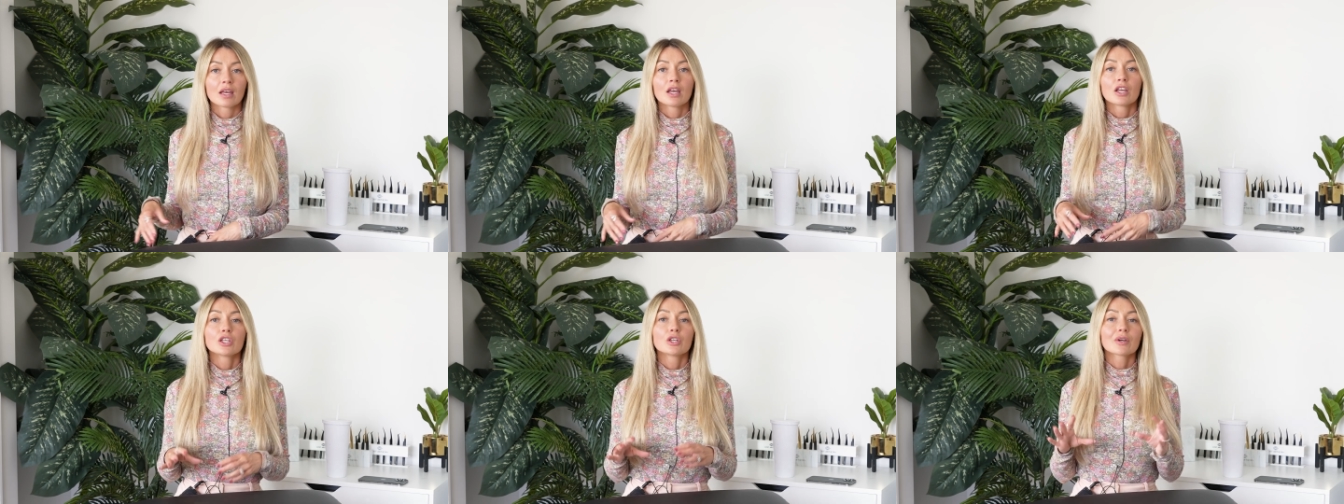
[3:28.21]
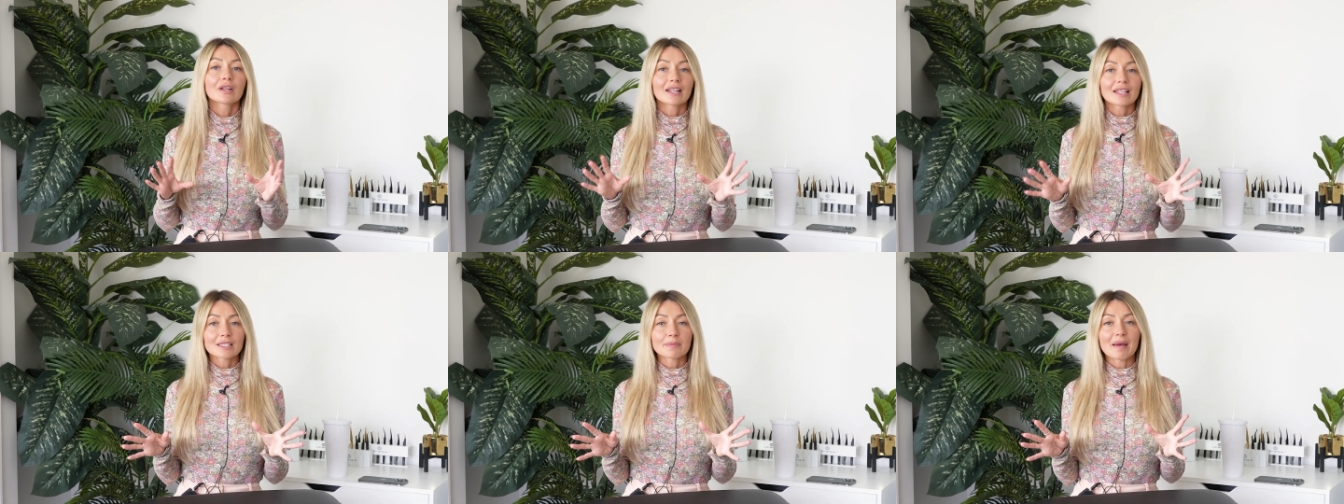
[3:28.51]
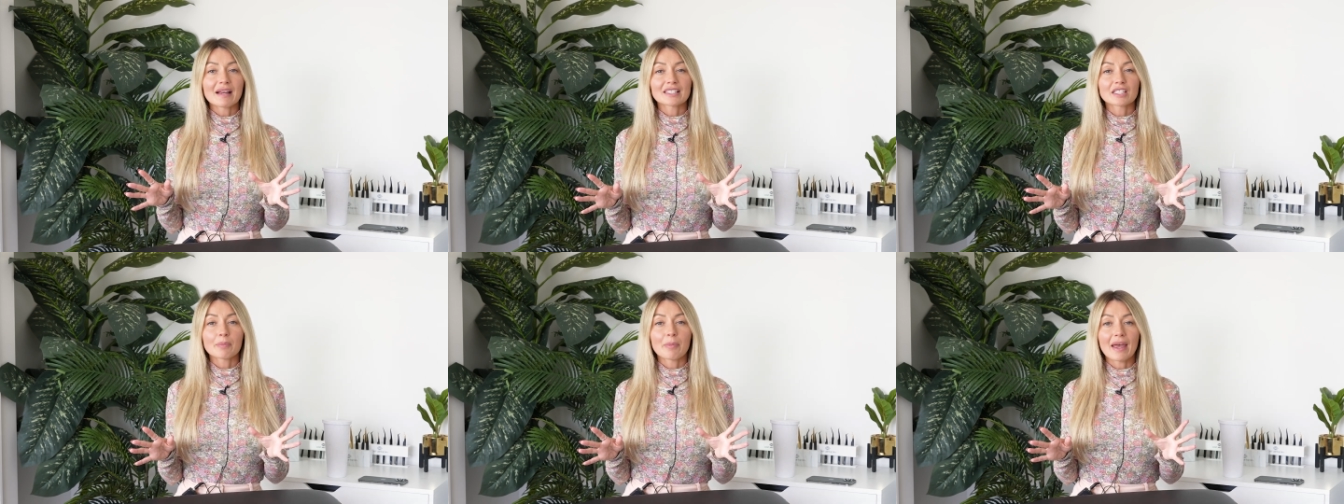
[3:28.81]
you can
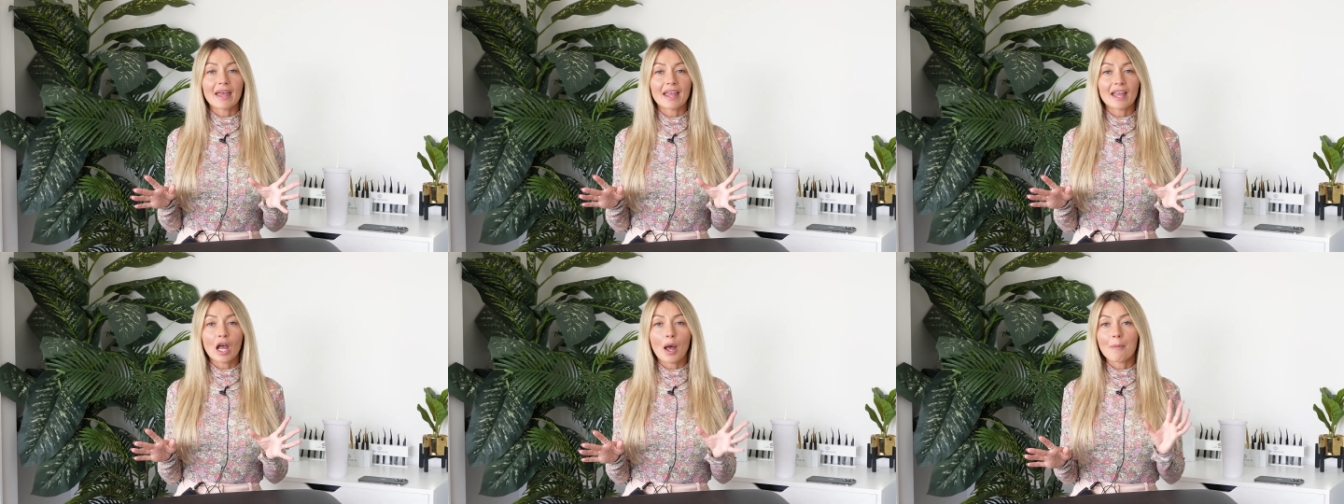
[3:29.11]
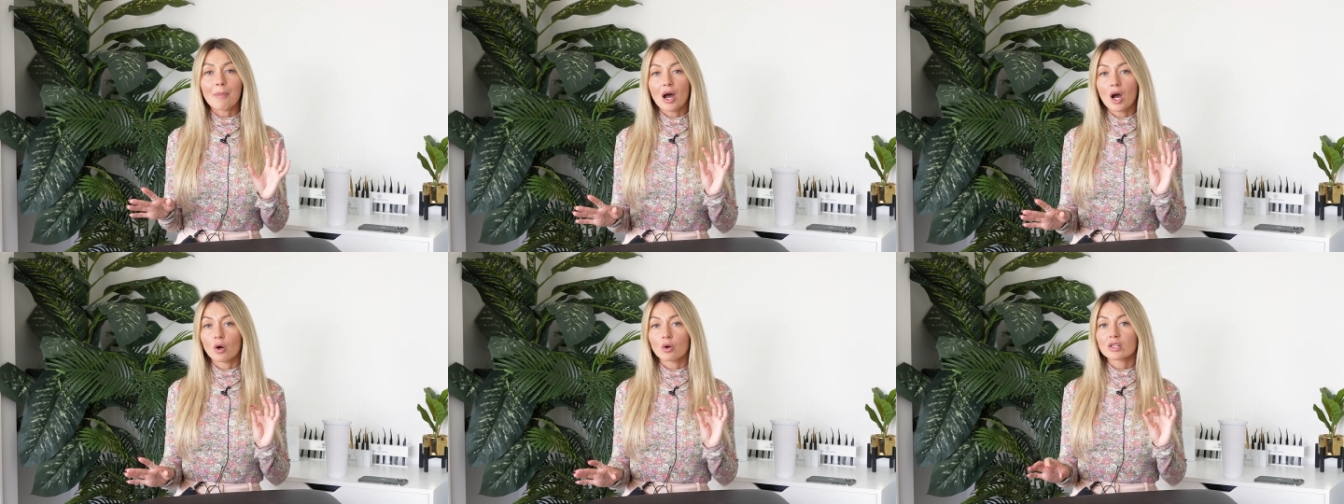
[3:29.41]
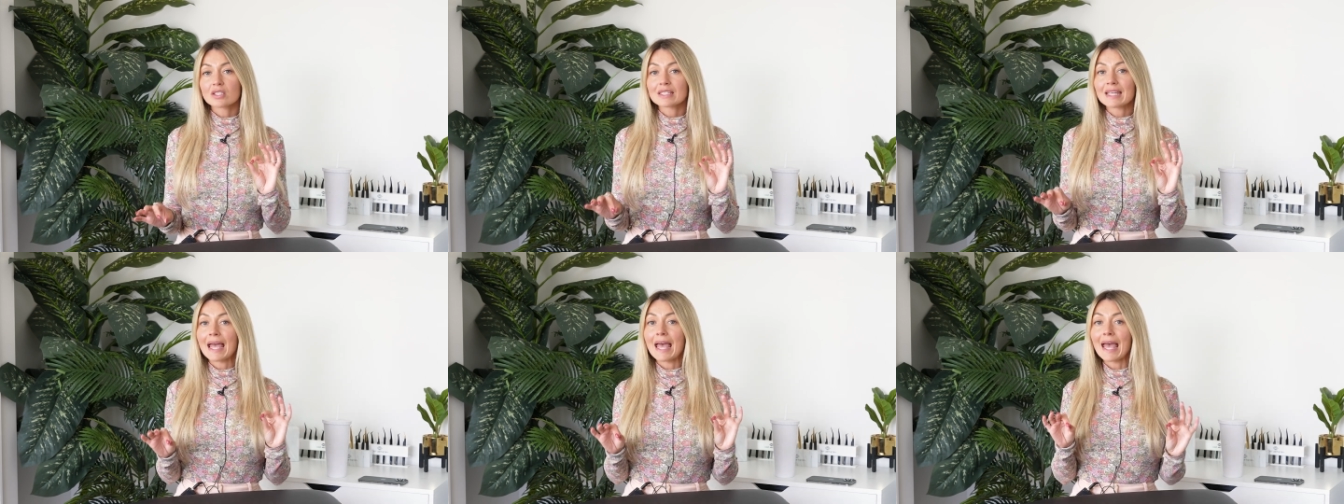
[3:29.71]
expect to pay
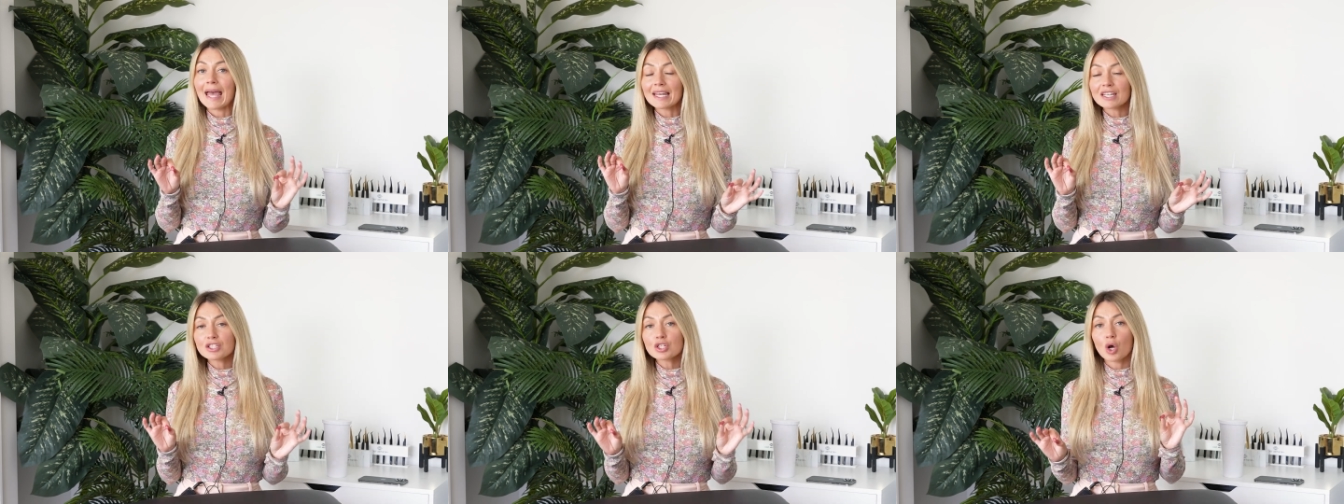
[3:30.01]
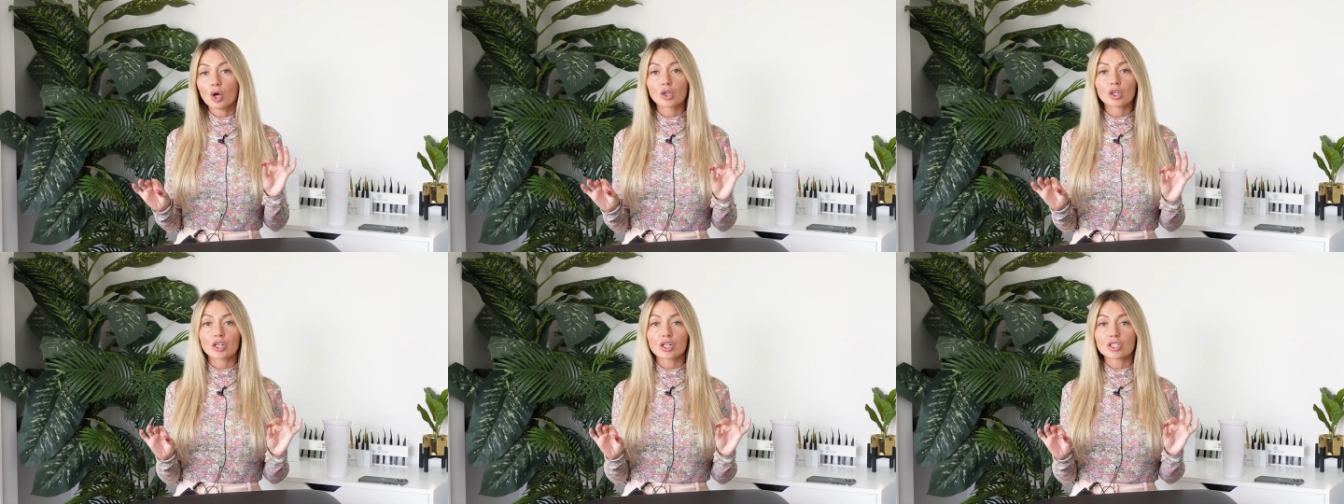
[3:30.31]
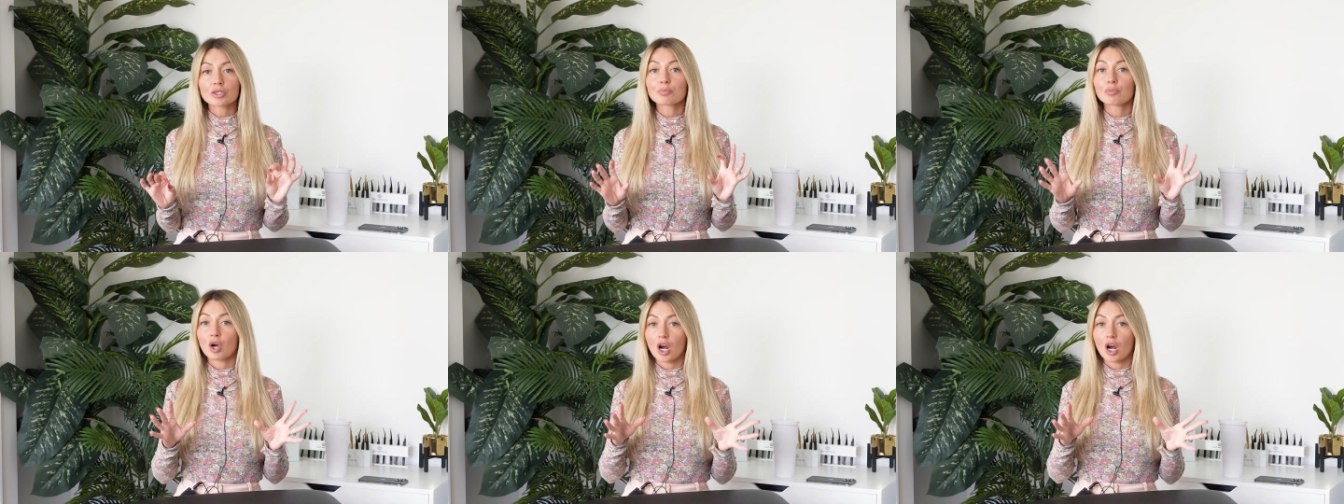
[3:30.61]
about $10